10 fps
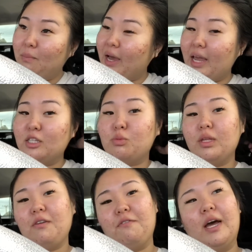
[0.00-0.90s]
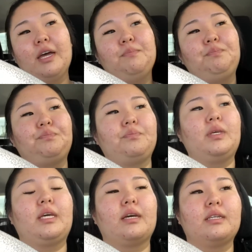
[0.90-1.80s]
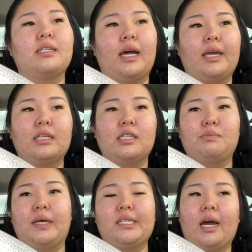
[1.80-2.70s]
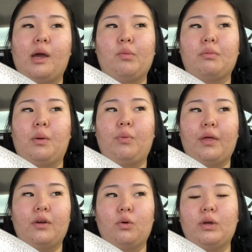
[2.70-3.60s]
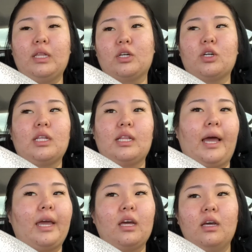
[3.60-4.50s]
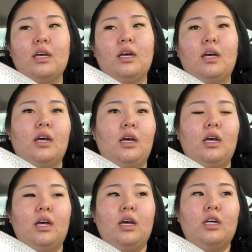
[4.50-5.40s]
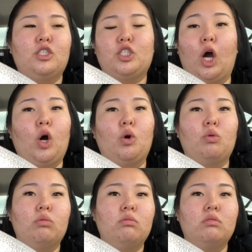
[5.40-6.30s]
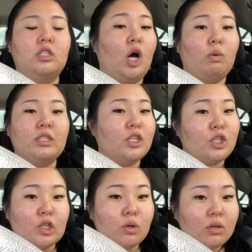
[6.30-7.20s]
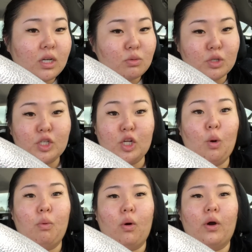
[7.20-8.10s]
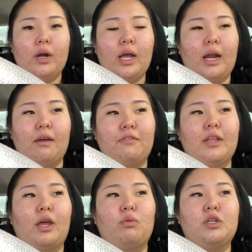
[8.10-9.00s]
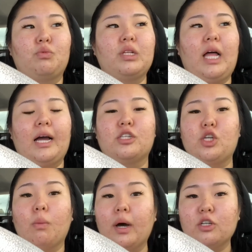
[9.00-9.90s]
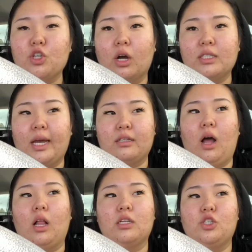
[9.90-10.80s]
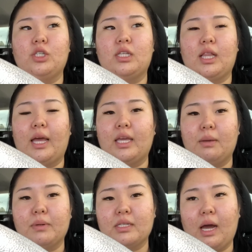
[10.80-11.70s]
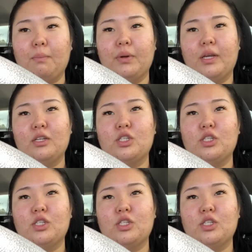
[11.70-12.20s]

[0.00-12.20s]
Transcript: But it's really fun because I get to spend time with my brother. We literally like don't know what to do because we're so bored, and I feel like we rely so much on technology to like keep us company.